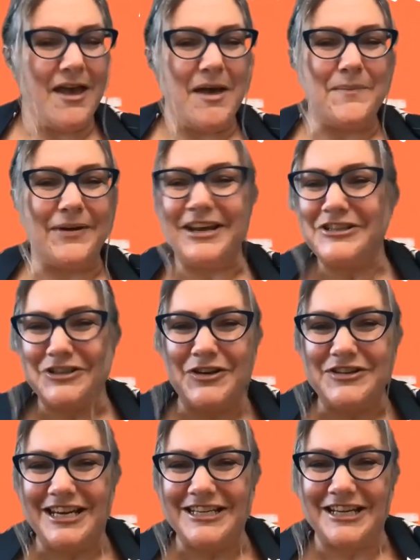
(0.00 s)
but I don't
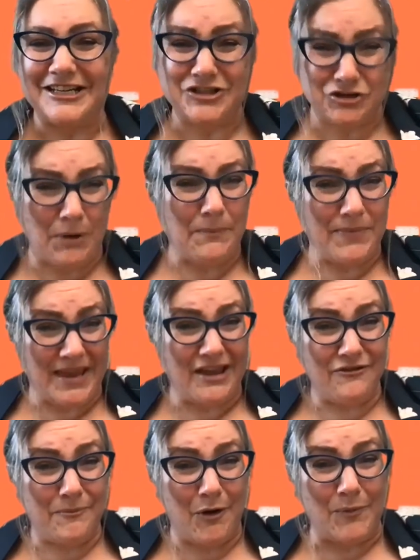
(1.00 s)
tend to drop the
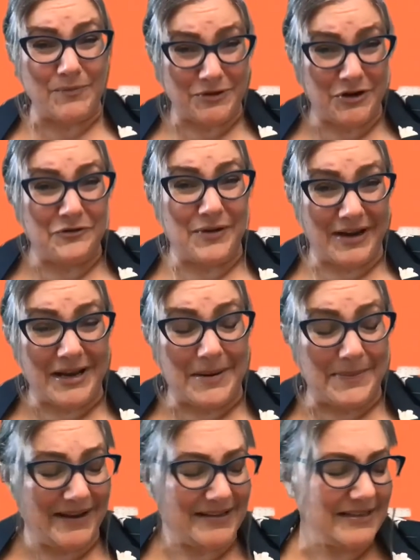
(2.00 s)
F-bombs on a regular
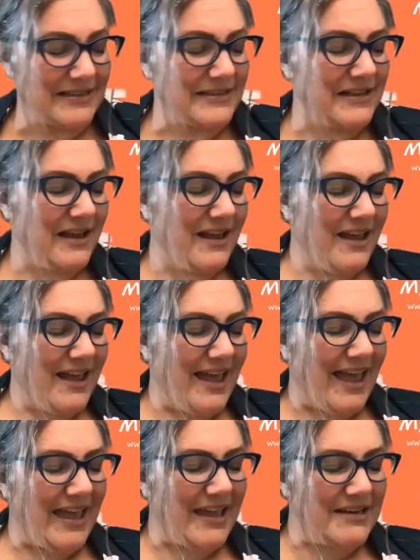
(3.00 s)
basis.
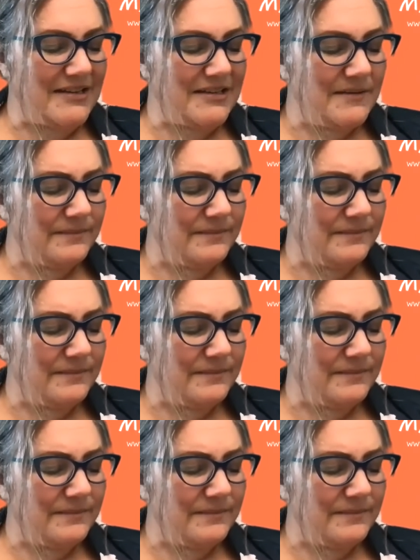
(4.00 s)
And